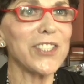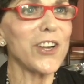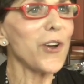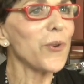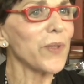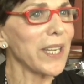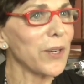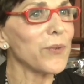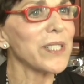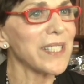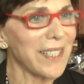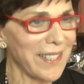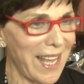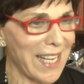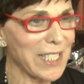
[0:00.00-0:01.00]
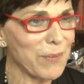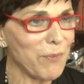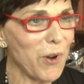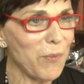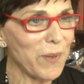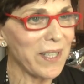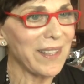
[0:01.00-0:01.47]
know that it was the last
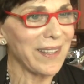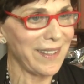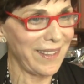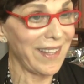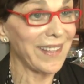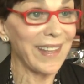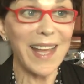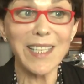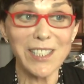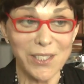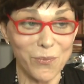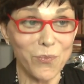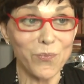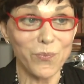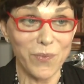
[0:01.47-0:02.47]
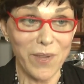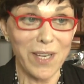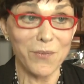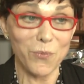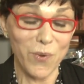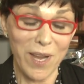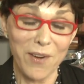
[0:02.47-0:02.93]
moment, that
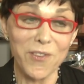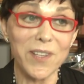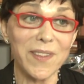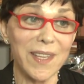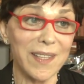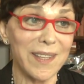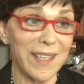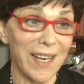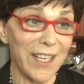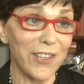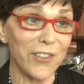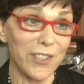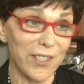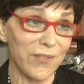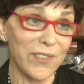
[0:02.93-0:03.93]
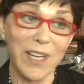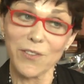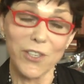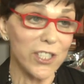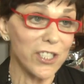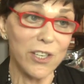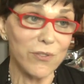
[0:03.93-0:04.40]
everything that I could have done,
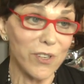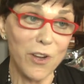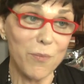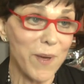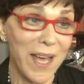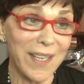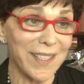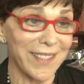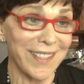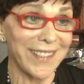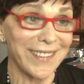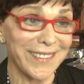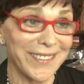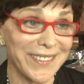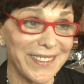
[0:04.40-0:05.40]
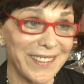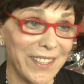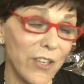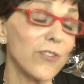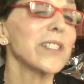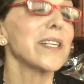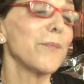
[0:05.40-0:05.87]
because you don't go back again.
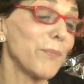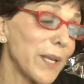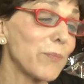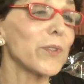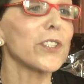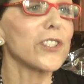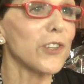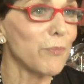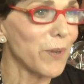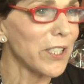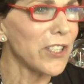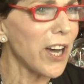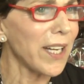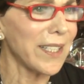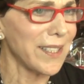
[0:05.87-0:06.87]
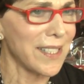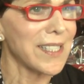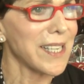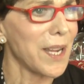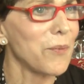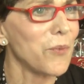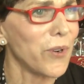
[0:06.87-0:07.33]
Or some people do, but not in the
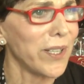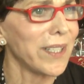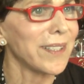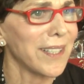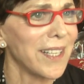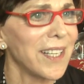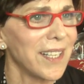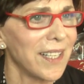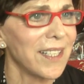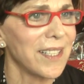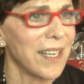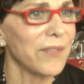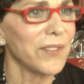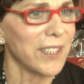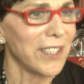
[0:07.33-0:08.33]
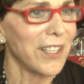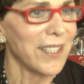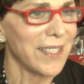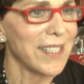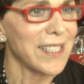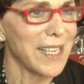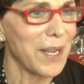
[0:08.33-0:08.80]
same way. Definitely not
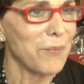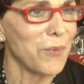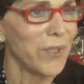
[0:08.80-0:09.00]
in the same